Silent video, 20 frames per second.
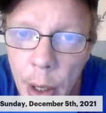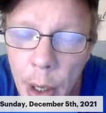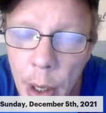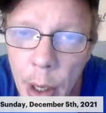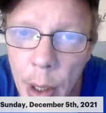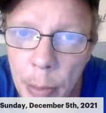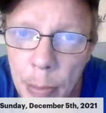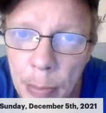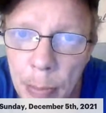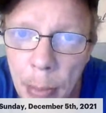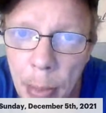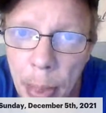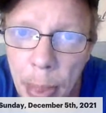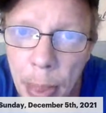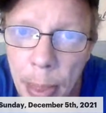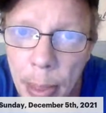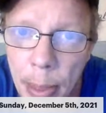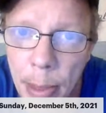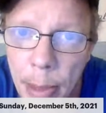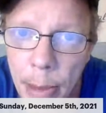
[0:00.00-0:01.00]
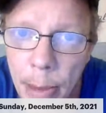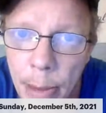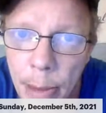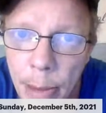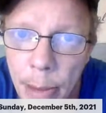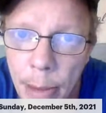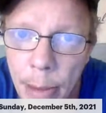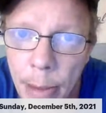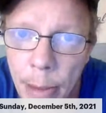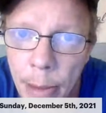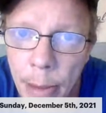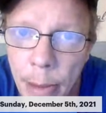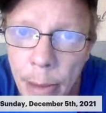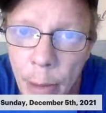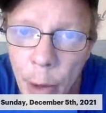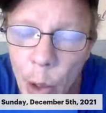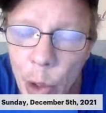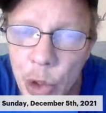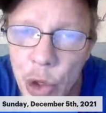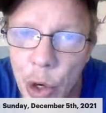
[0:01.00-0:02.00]
Or
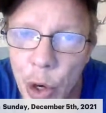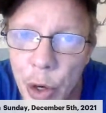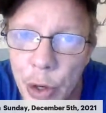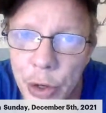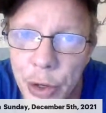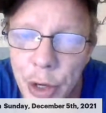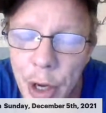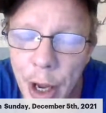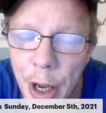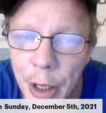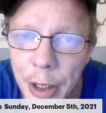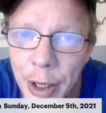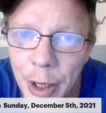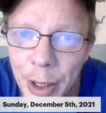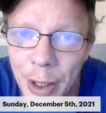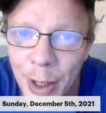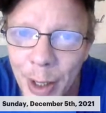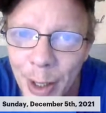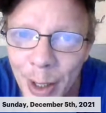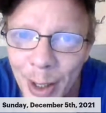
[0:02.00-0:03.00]
else you're a dick.